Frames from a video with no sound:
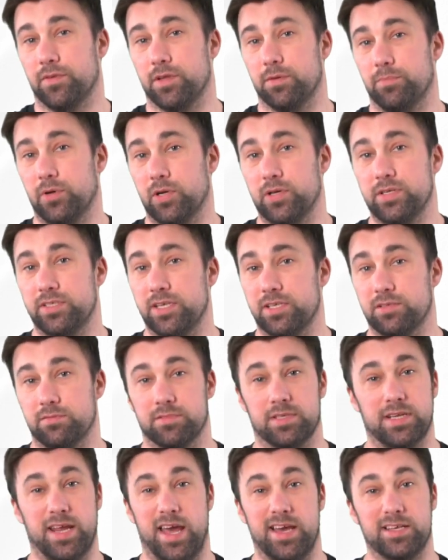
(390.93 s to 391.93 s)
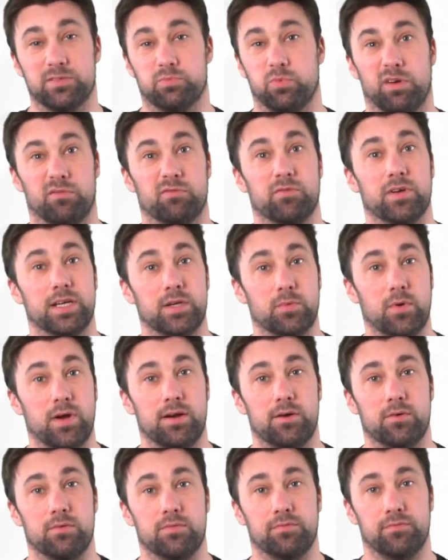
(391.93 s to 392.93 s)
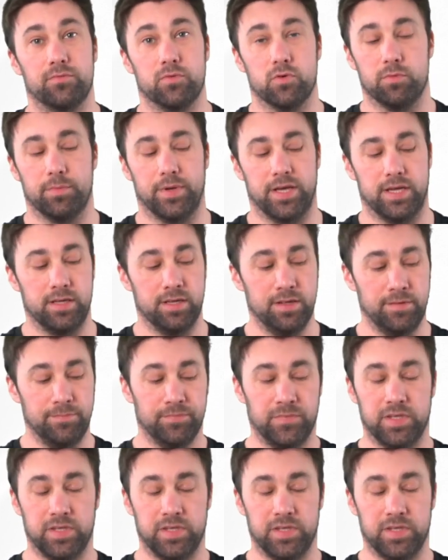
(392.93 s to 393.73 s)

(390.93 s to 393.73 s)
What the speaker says: for the poly systems and it has worked really well for me.